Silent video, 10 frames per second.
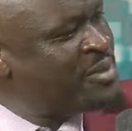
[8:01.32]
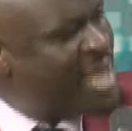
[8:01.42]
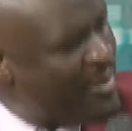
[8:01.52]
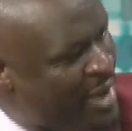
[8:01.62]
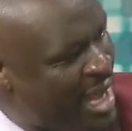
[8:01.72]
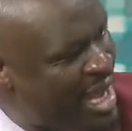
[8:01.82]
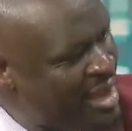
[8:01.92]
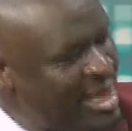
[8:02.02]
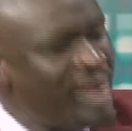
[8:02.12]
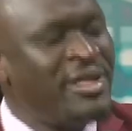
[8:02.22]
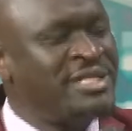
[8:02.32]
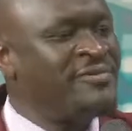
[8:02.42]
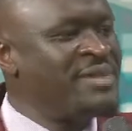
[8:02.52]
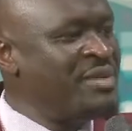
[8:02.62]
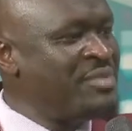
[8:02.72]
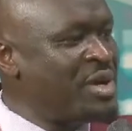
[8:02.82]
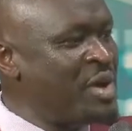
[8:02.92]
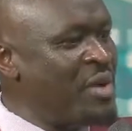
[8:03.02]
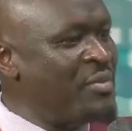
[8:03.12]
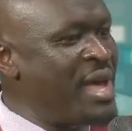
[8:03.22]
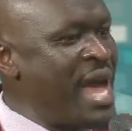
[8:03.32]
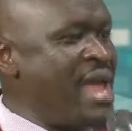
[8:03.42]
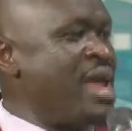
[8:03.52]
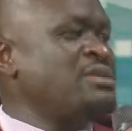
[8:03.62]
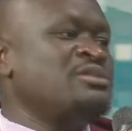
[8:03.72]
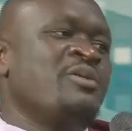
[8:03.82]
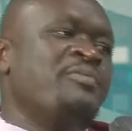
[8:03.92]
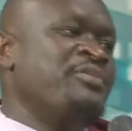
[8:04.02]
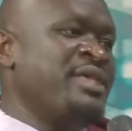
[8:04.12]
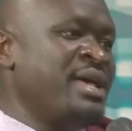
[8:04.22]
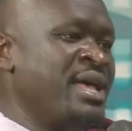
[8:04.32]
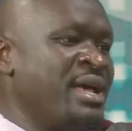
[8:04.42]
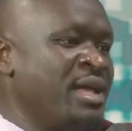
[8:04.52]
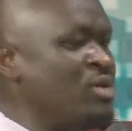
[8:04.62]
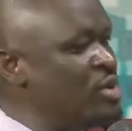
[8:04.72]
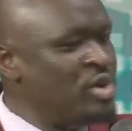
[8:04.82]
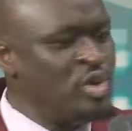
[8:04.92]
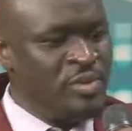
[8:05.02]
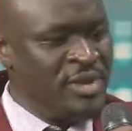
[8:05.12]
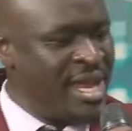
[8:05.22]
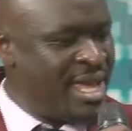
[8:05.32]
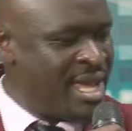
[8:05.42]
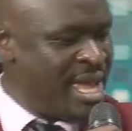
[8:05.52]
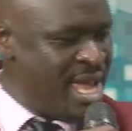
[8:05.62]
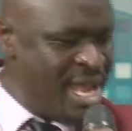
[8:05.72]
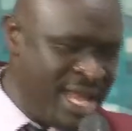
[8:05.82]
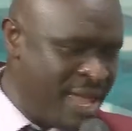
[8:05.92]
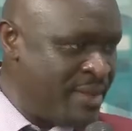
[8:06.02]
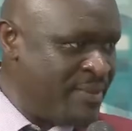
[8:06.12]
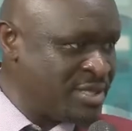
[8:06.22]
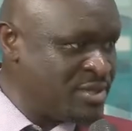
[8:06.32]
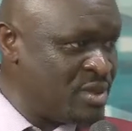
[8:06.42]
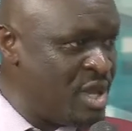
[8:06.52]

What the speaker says: somewhere. Now that I've done BCom, I stop there. You'll be like any other person.